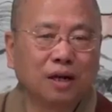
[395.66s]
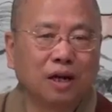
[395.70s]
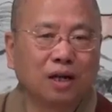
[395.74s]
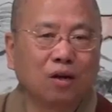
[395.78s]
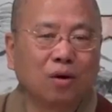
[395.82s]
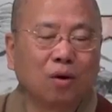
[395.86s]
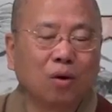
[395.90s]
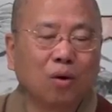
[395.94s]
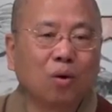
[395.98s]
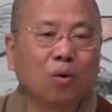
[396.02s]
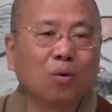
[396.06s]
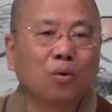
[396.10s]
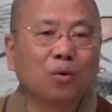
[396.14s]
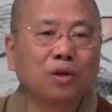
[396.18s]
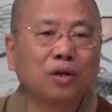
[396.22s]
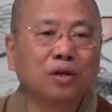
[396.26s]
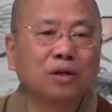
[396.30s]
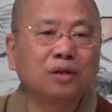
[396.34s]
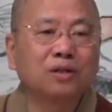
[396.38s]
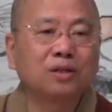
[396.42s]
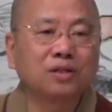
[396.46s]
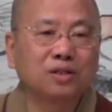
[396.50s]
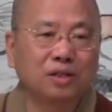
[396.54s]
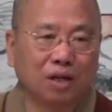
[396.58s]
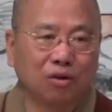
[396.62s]
and holy
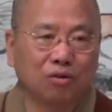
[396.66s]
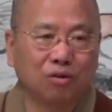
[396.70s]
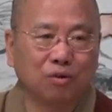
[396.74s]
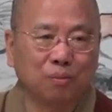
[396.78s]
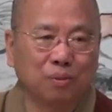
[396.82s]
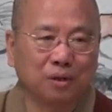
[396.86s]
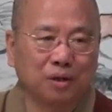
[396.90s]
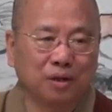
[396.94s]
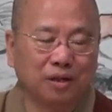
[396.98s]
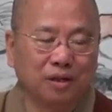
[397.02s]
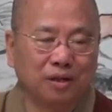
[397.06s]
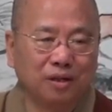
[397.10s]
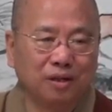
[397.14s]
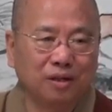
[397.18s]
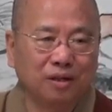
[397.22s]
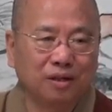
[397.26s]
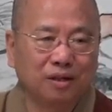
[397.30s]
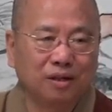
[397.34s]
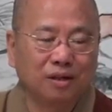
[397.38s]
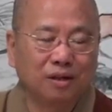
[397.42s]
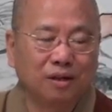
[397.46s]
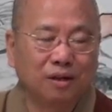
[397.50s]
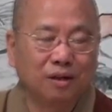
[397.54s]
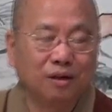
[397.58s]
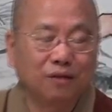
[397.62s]
ceremony
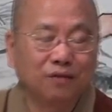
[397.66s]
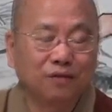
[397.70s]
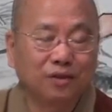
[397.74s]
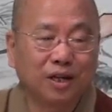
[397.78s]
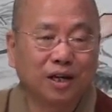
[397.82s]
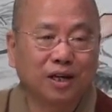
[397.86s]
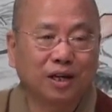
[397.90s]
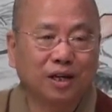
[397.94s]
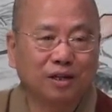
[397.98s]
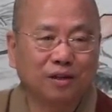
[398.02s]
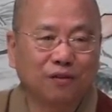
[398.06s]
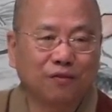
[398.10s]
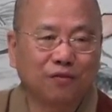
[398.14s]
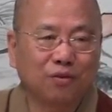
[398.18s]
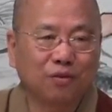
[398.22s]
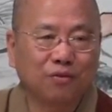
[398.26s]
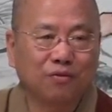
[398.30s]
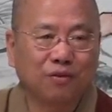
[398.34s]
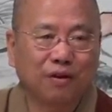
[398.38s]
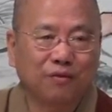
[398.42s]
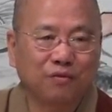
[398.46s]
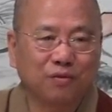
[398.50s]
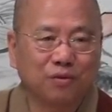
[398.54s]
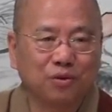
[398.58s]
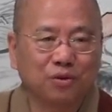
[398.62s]
of taking the 3
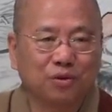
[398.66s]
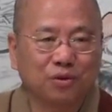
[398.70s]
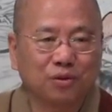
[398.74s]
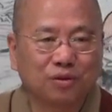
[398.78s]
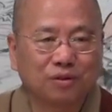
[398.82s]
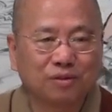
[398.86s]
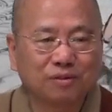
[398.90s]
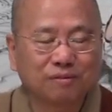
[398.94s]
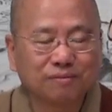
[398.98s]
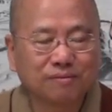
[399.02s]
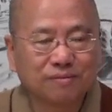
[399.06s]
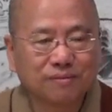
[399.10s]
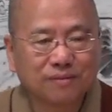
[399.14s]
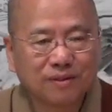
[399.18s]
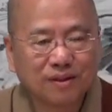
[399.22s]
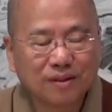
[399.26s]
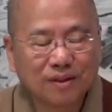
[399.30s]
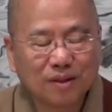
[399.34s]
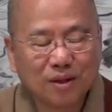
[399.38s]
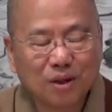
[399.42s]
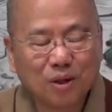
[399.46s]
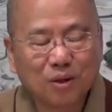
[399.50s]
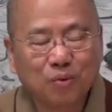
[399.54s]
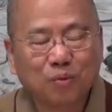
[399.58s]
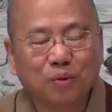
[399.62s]
refuges,
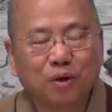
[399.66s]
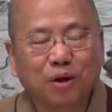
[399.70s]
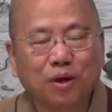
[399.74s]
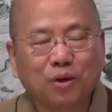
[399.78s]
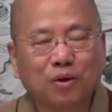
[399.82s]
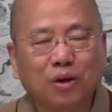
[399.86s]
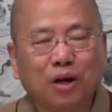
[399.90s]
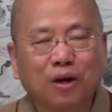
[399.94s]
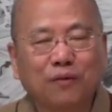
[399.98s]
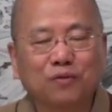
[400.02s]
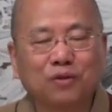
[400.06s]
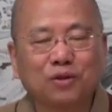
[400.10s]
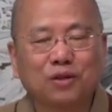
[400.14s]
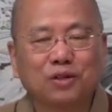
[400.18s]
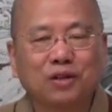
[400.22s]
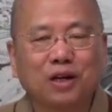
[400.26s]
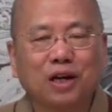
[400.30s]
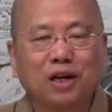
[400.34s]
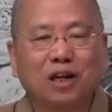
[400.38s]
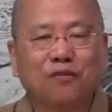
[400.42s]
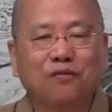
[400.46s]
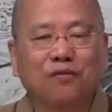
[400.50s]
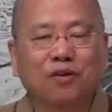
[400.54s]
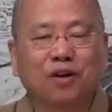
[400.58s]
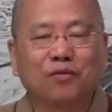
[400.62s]
where you have to
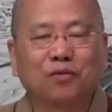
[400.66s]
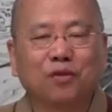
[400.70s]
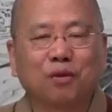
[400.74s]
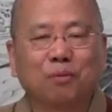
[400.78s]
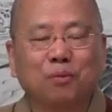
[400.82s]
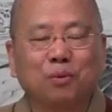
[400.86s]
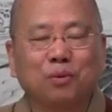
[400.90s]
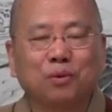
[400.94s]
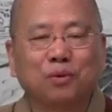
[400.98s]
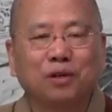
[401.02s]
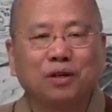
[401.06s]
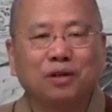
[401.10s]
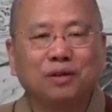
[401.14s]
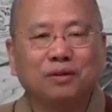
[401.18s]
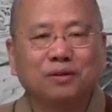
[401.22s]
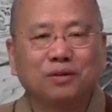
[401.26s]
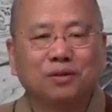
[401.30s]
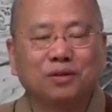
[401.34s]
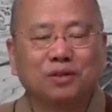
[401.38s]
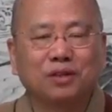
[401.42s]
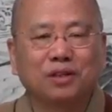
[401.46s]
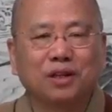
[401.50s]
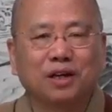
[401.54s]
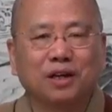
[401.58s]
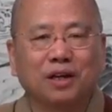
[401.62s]
stand in front of the Buddha,
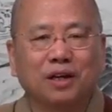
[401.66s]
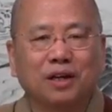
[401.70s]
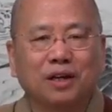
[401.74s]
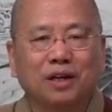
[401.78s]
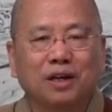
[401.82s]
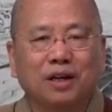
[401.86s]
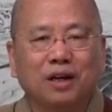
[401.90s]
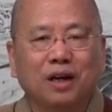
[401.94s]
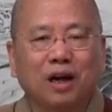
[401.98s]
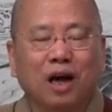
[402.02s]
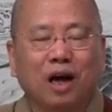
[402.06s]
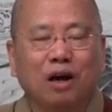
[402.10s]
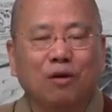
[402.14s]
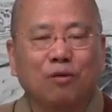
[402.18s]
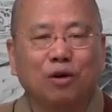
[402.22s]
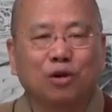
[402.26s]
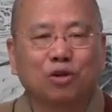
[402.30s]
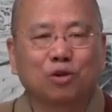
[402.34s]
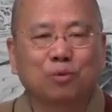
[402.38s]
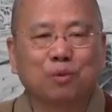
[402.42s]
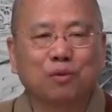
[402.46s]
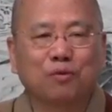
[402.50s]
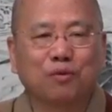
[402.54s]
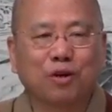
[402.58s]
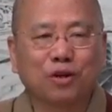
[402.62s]
you say, I
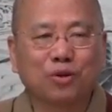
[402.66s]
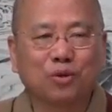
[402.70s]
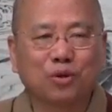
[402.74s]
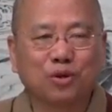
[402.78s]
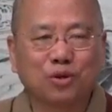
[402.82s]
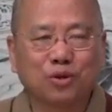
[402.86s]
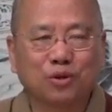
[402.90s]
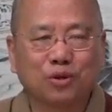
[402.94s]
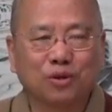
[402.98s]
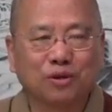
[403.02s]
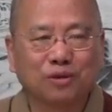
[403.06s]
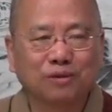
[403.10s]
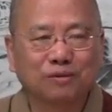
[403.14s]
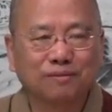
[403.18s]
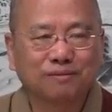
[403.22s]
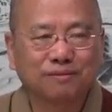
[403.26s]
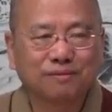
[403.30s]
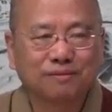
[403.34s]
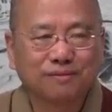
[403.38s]
want to be registered.